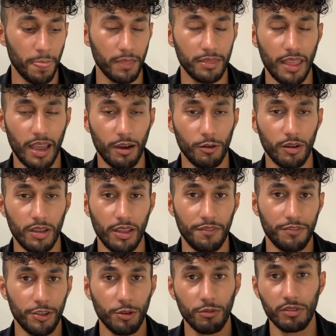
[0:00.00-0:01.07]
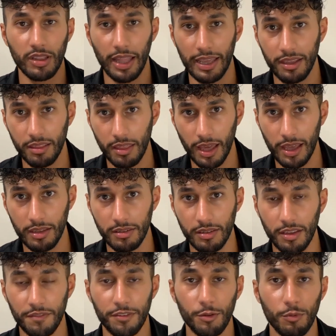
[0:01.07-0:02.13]
Now, if you don't like that,
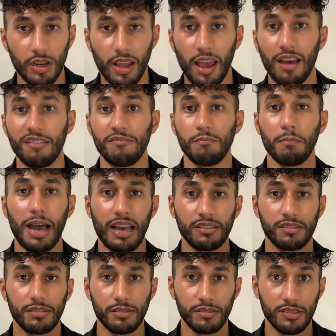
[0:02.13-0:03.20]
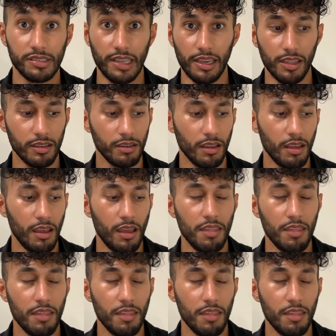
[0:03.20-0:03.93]
if you want to have matte skin,